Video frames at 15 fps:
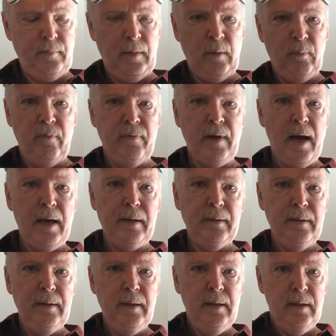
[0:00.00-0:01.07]
we've got
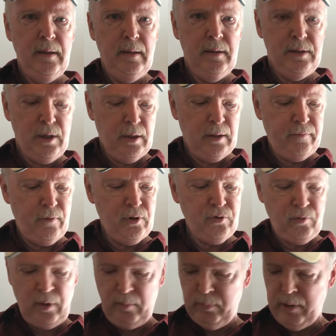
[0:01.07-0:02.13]
D on the first
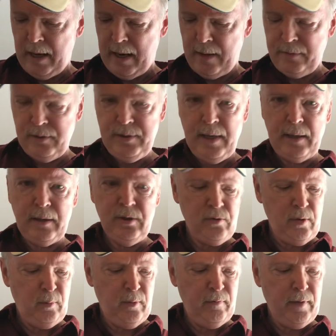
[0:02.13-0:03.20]
string, blot out the second
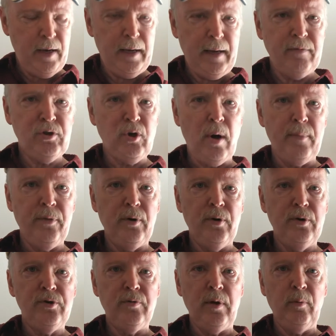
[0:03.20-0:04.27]
string. We've got F sharp
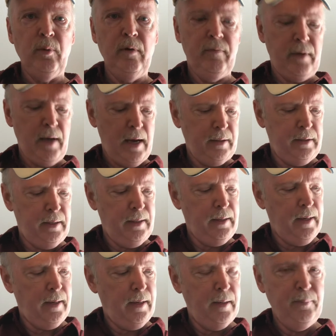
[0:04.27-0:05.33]
third string. We've got
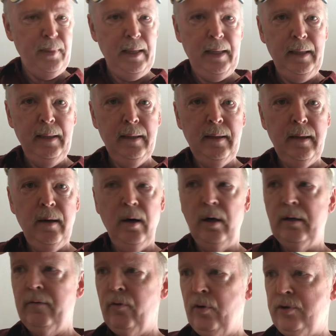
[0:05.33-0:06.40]
the B
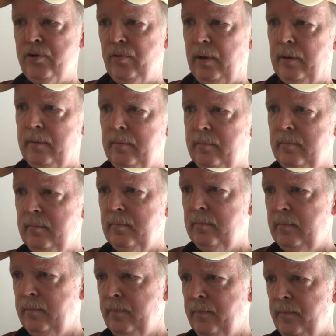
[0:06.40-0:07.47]
on the fourth
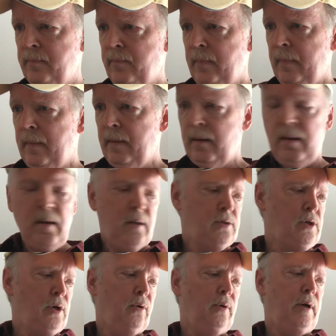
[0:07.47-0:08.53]
string.
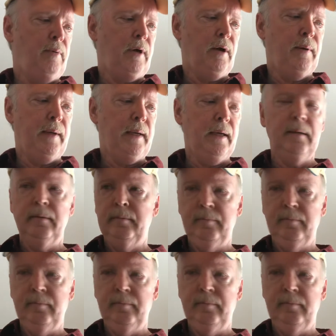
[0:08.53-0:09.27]
So here we go again.